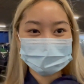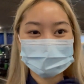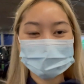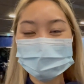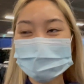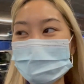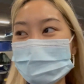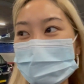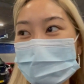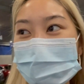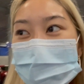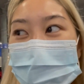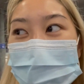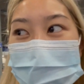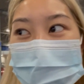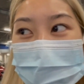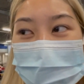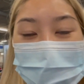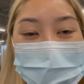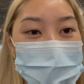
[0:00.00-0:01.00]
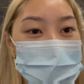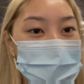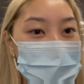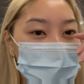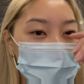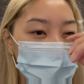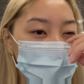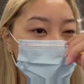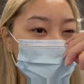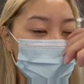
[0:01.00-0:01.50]
So I couldn't bring it in my
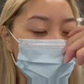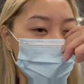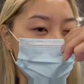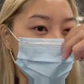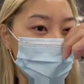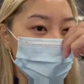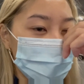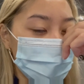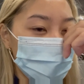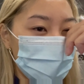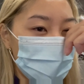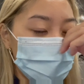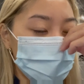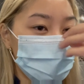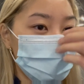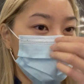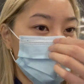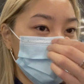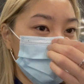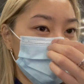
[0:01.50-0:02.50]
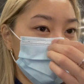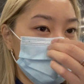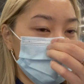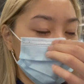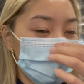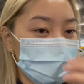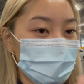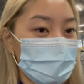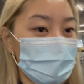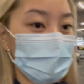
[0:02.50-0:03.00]
own car, as you guys saw in the
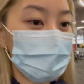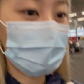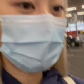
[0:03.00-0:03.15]
previous clip.